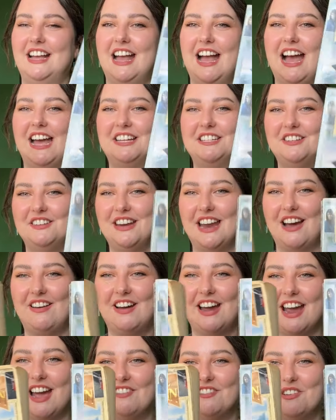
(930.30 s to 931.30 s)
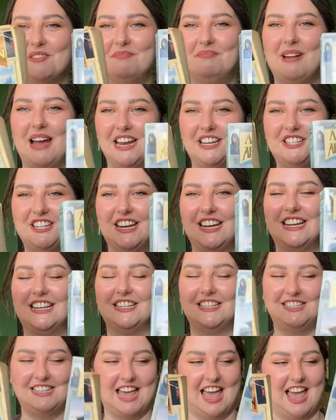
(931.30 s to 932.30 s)
And so now I have a matching
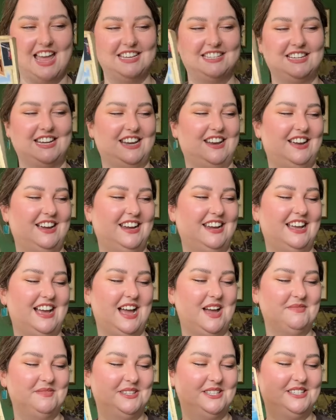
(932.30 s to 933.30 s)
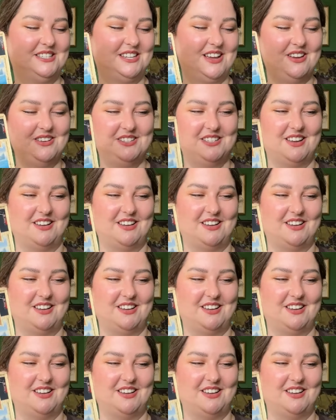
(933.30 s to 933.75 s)
set, and I am so, so